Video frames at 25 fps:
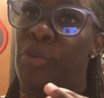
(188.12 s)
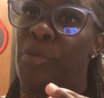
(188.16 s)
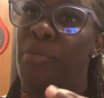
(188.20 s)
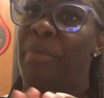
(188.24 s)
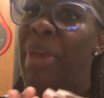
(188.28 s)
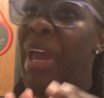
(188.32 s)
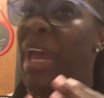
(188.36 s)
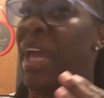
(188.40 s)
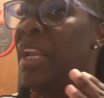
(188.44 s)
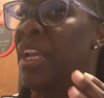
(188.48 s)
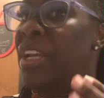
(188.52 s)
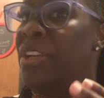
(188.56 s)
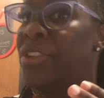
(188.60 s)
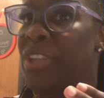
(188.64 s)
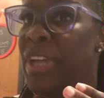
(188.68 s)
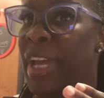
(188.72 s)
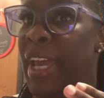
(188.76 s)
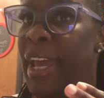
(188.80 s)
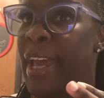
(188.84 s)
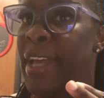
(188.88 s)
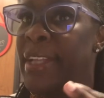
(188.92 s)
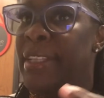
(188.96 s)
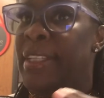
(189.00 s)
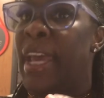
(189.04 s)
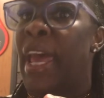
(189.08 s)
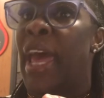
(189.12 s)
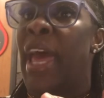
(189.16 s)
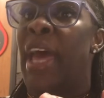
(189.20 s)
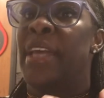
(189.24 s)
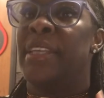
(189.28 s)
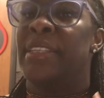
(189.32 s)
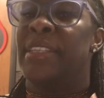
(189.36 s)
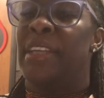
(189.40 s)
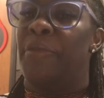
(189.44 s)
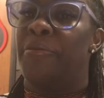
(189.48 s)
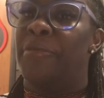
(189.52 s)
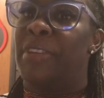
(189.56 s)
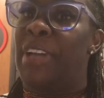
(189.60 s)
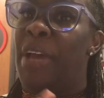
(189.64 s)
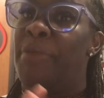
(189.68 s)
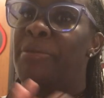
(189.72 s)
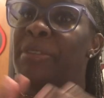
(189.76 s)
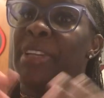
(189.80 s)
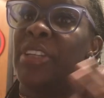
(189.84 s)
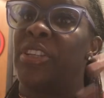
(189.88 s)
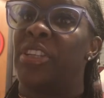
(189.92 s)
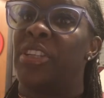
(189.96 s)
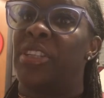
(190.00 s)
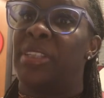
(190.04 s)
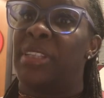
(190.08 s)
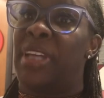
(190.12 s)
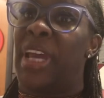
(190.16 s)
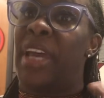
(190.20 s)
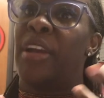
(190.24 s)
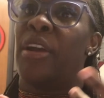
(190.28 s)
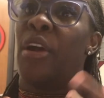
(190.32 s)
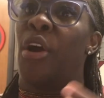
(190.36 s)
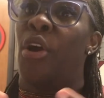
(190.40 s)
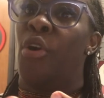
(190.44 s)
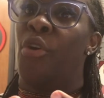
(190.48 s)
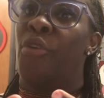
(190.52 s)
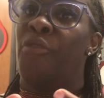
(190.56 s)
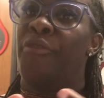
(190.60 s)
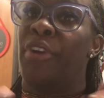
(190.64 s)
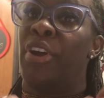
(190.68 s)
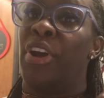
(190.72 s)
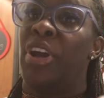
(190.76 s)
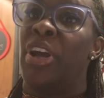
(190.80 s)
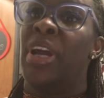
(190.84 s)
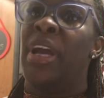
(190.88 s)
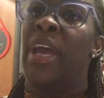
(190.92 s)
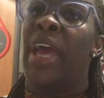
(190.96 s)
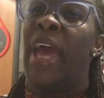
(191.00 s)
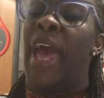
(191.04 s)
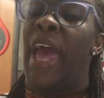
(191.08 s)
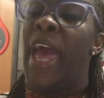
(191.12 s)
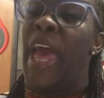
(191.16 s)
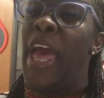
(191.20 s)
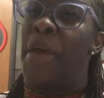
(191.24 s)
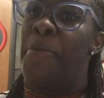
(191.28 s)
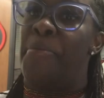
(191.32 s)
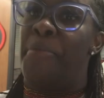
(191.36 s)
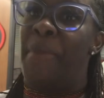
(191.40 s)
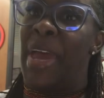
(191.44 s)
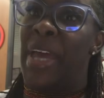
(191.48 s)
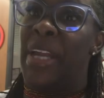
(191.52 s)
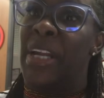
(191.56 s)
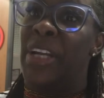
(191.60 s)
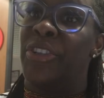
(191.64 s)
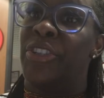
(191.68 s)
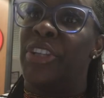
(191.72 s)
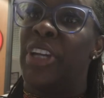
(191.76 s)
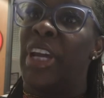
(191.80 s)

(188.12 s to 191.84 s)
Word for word: manage it, sometimes they just take over and manage